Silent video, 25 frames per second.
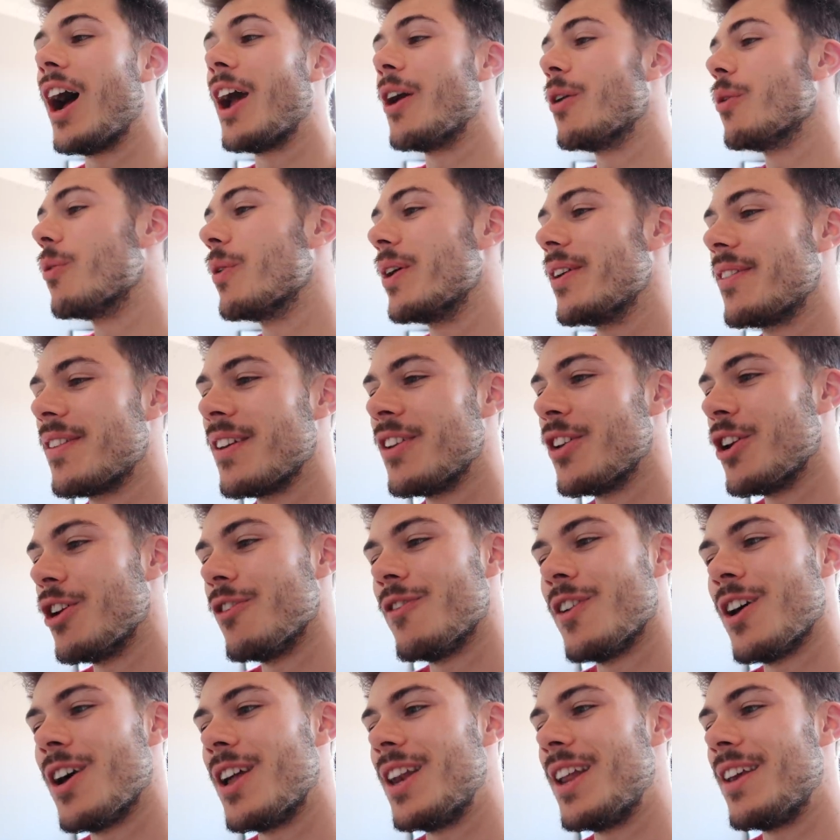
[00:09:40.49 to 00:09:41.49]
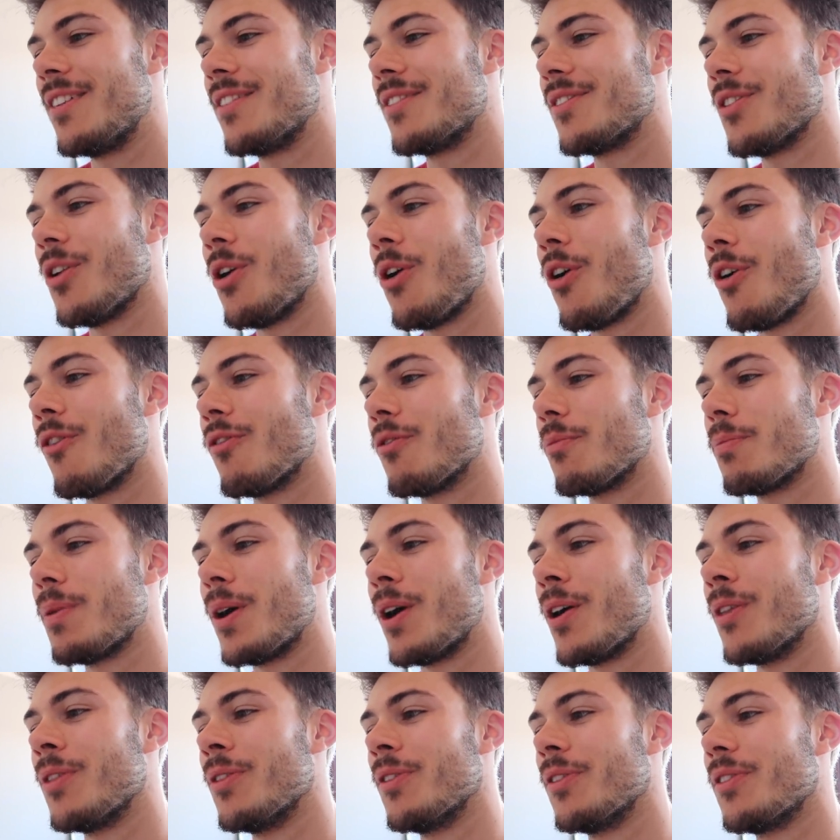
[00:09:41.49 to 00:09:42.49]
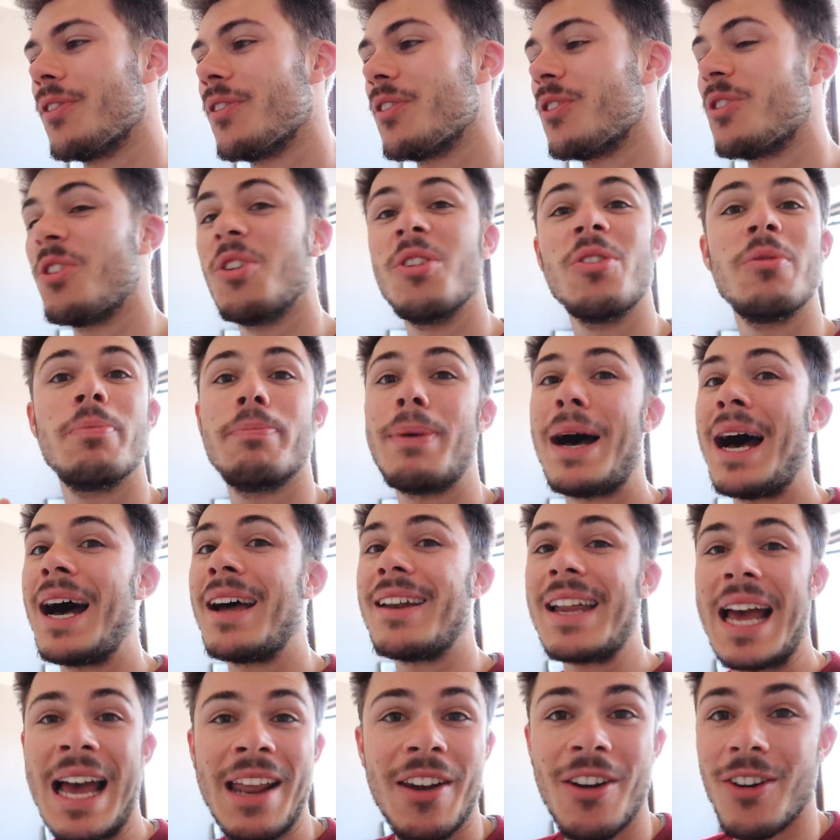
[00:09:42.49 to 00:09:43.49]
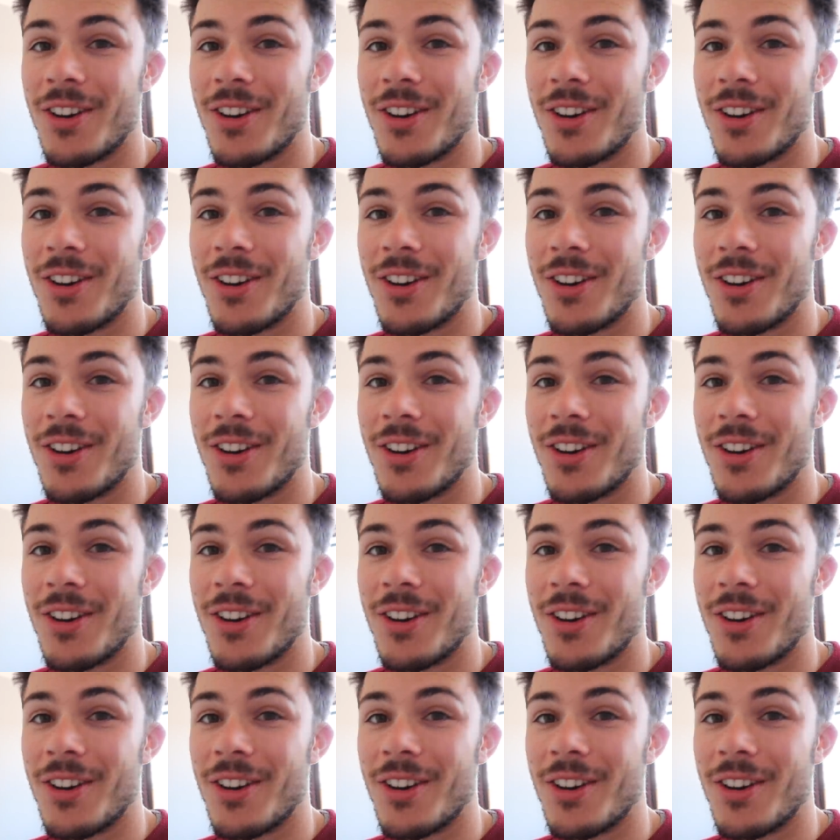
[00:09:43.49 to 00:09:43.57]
I always send over a list of puns, good, bad, and